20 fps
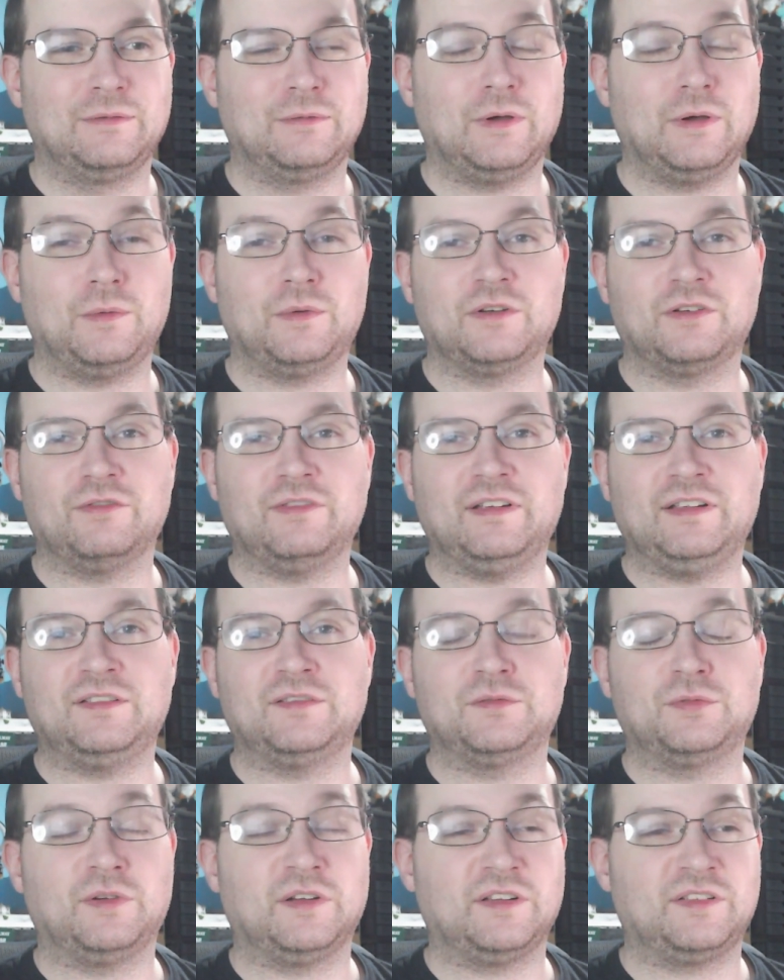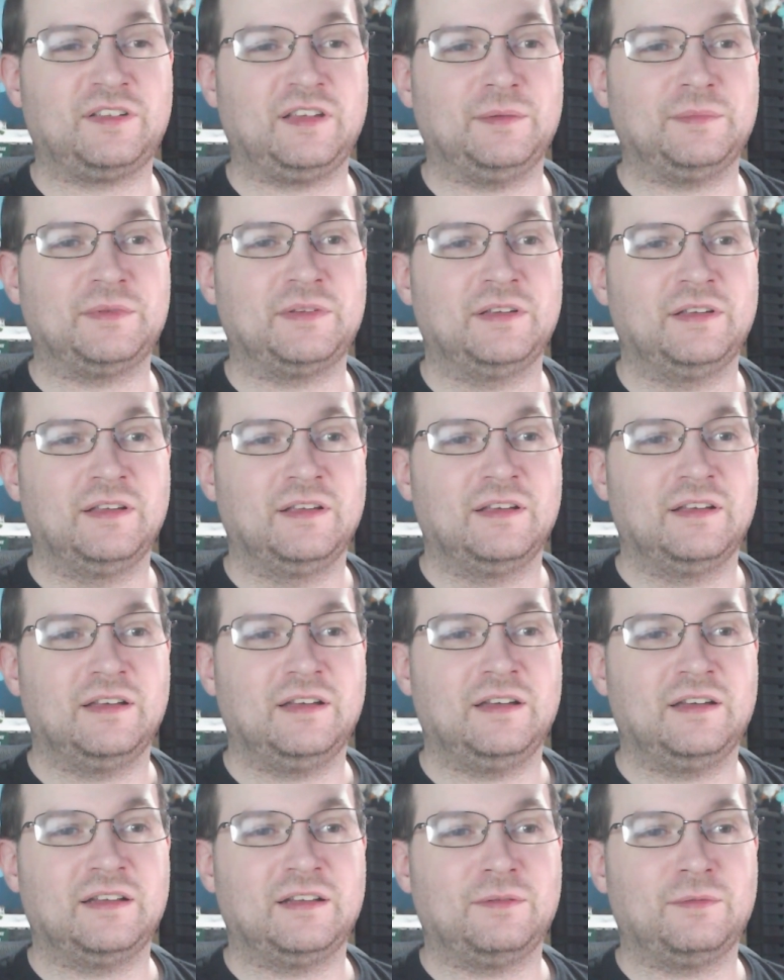one of the reasons why I skipped
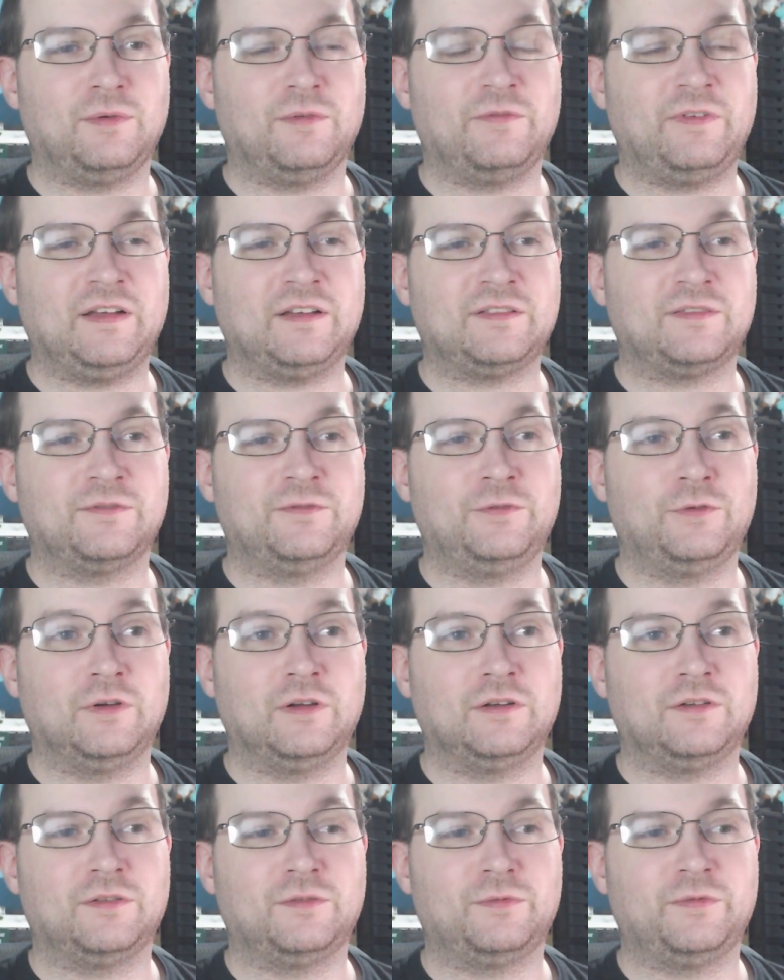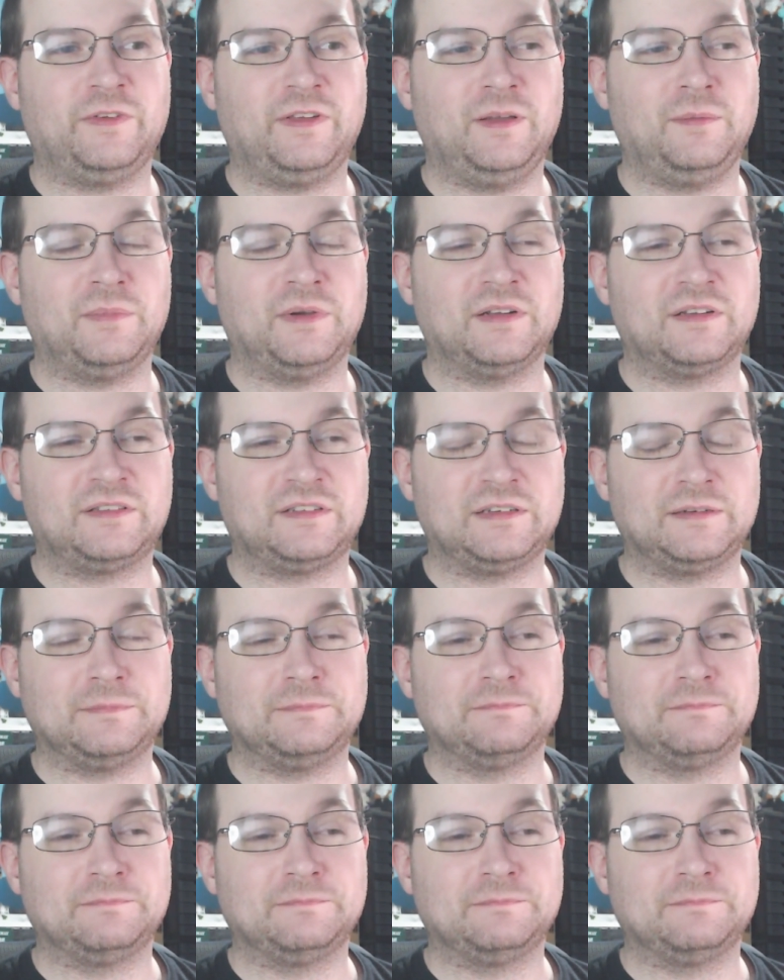the 1,400 thing. But